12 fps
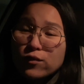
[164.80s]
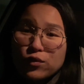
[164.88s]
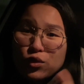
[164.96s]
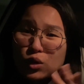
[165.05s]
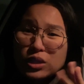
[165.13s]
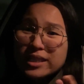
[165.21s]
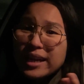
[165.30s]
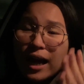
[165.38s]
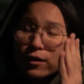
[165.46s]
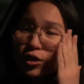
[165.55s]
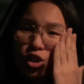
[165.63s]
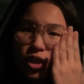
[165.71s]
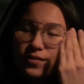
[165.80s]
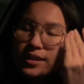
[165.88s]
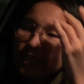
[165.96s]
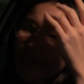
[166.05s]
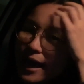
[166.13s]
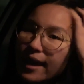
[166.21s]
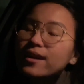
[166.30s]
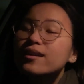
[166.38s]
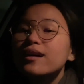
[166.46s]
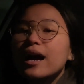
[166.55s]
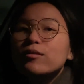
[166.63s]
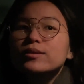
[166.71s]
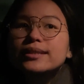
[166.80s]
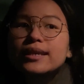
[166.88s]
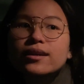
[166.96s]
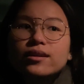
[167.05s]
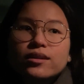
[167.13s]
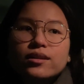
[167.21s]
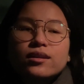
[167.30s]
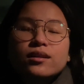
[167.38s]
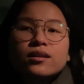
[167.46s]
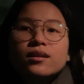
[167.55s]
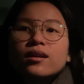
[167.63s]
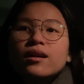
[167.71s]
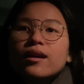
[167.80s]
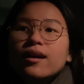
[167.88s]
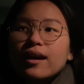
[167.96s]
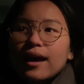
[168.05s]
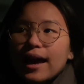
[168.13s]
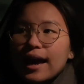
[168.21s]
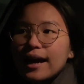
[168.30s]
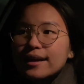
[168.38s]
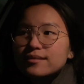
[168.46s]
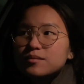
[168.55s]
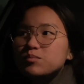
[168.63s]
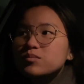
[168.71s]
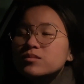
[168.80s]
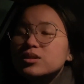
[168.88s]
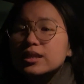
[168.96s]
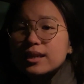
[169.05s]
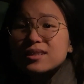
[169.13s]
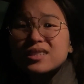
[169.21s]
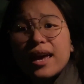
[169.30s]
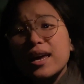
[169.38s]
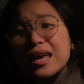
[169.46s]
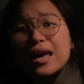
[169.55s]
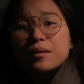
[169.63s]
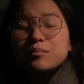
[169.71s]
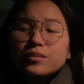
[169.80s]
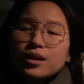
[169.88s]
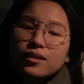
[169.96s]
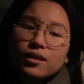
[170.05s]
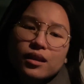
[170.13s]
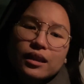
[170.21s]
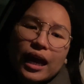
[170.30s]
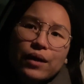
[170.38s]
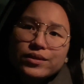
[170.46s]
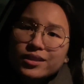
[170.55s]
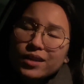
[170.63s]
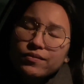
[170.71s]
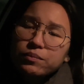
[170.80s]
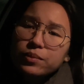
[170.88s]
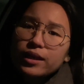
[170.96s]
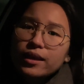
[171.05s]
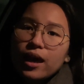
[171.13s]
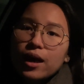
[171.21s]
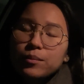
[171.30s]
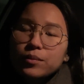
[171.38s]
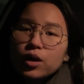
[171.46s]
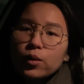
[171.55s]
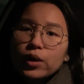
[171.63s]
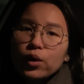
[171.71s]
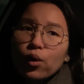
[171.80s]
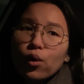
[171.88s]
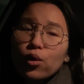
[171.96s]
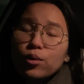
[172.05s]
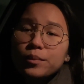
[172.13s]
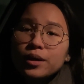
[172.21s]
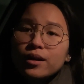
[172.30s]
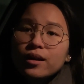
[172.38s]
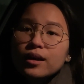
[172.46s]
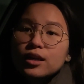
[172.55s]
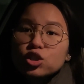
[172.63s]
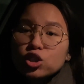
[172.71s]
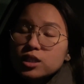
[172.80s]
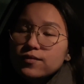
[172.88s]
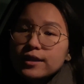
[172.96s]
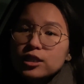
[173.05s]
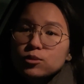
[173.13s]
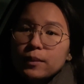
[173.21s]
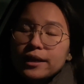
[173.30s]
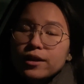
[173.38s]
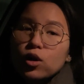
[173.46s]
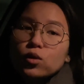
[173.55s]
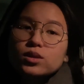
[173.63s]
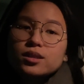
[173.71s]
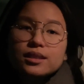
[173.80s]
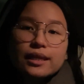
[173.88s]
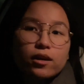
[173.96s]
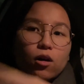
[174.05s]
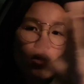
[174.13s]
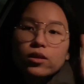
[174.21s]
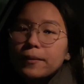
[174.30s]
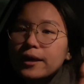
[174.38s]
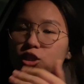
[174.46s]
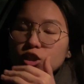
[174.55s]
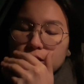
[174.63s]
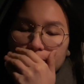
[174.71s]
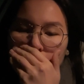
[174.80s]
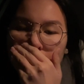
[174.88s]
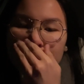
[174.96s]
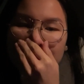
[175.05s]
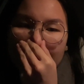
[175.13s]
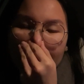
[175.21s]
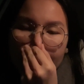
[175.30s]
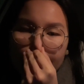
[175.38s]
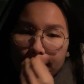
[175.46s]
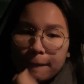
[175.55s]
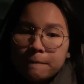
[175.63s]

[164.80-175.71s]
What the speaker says: 13 hour shift today. I was here at 6 a.m. and then now it's 7 p.m. going home. Just finished my notes, seeing all the patients for today.